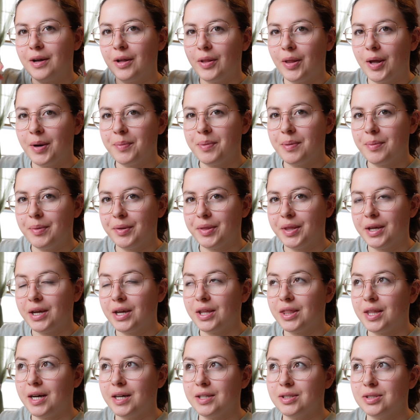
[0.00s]
A lot of people
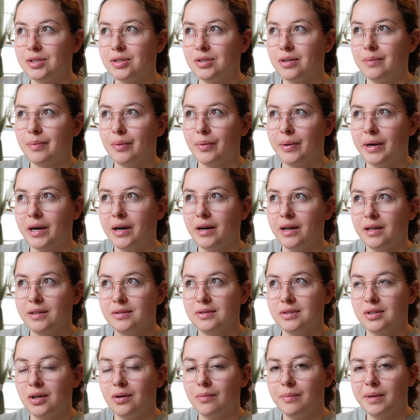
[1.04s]
think that's super weird and
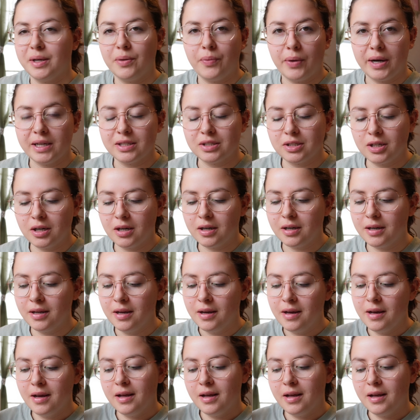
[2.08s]
so Midwestern.